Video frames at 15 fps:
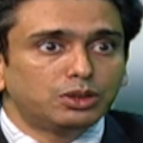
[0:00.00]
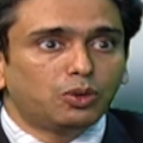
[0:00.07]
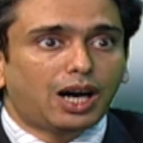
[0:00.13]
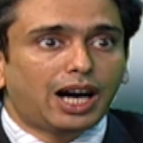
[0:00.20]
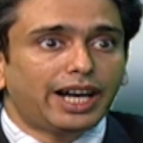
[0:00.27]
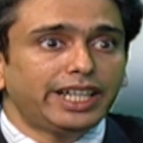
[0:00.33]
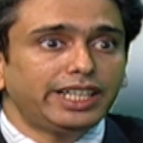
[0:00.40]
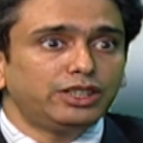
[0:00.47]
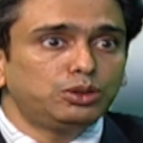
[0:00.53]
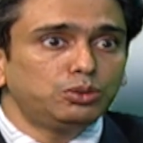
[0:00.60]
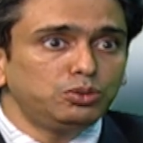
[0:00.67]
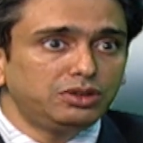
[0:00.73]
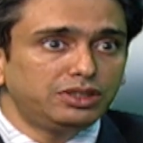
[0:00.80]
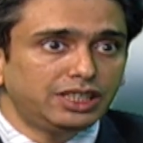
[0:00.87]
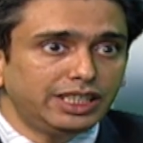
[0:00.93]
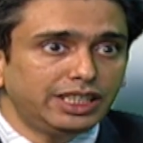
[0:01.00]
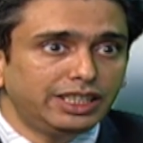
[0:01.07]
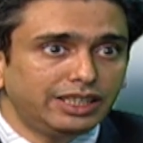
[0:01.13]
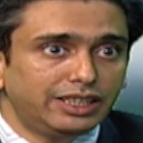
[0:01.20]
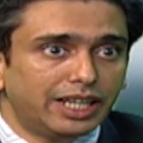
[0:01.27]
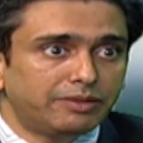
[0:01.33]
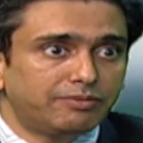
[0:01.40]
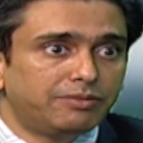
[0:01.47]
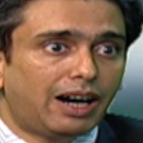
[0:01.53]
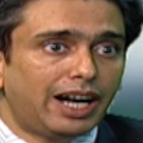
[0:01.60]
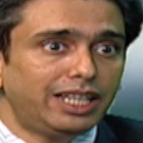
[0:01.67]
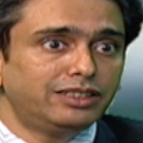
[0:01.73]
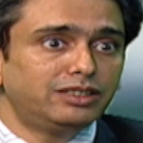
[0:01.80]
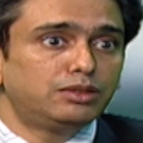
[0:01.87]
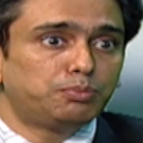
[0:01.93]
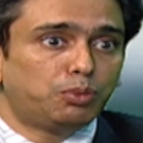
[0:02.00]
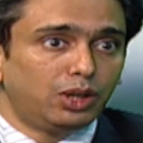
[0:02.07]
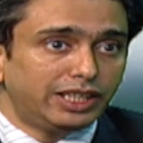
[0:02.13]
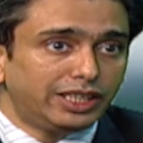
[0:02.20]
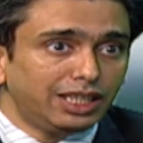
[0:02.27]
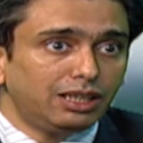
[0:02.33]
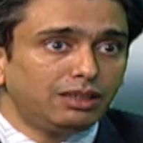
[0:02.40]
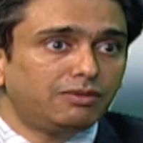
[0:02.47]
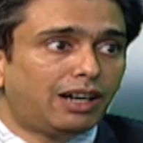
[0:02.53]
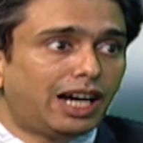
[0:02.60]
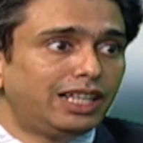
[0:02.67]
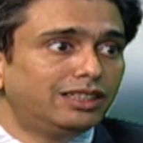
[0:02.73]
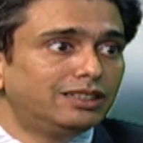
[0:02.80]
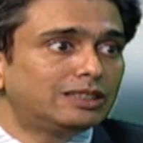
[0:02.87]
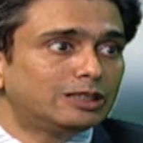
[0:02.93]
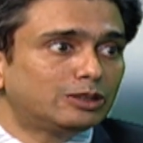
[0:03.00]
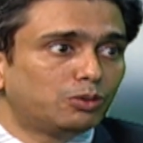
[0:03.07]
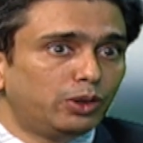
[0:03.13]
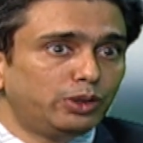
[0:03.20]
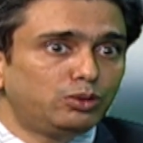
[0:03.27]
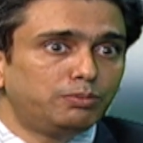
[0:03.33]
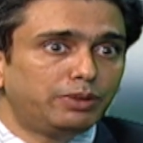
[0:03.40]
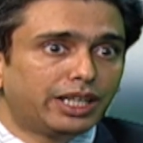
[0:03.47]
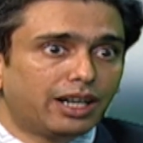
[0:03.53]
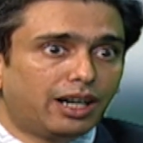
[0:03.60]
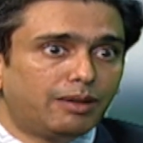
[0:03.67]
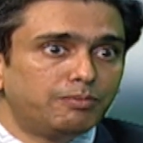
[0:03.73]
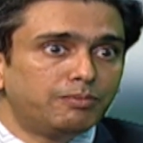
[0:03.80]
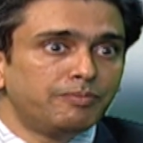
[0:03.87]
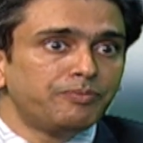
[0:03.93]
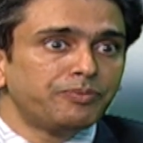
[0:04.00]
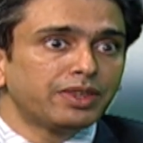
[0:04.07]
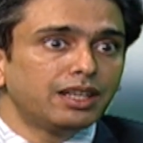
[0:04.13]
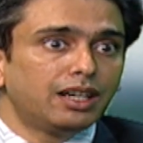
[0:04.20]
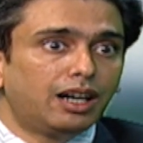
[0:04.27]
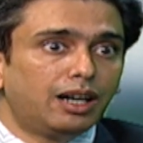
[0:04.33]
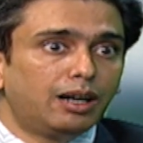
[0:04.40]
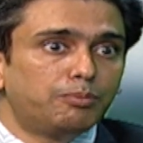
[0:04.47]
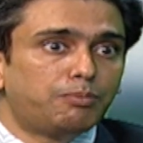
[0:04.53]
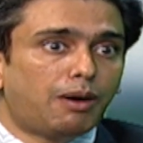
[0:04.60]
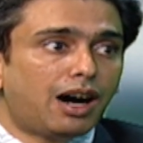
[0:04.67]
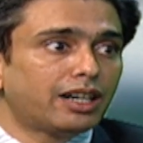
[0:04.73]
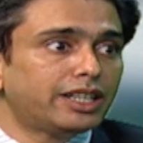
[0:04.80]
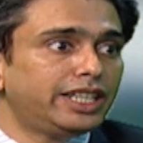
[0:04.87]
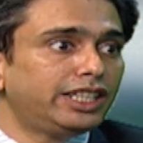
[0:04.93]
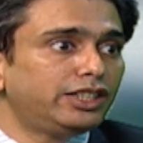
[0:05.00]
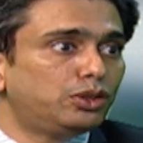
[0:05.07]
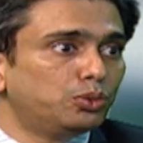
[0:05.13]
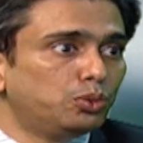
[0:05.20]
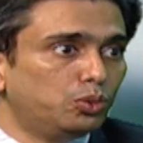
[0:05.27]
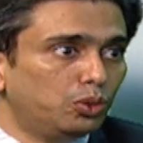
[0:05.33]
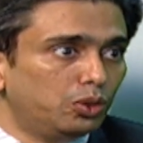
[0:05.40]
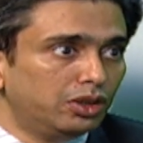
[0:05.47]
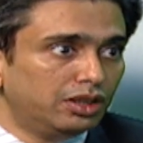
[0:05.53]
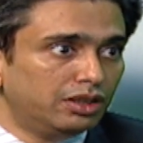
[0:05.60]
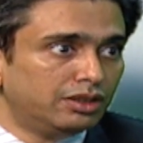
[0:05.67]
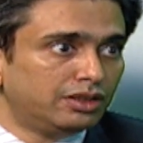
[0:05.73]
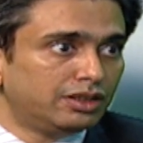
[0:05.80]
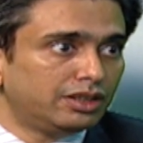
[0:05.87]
So I do see that violence, political violence, is going to become a bargaining tool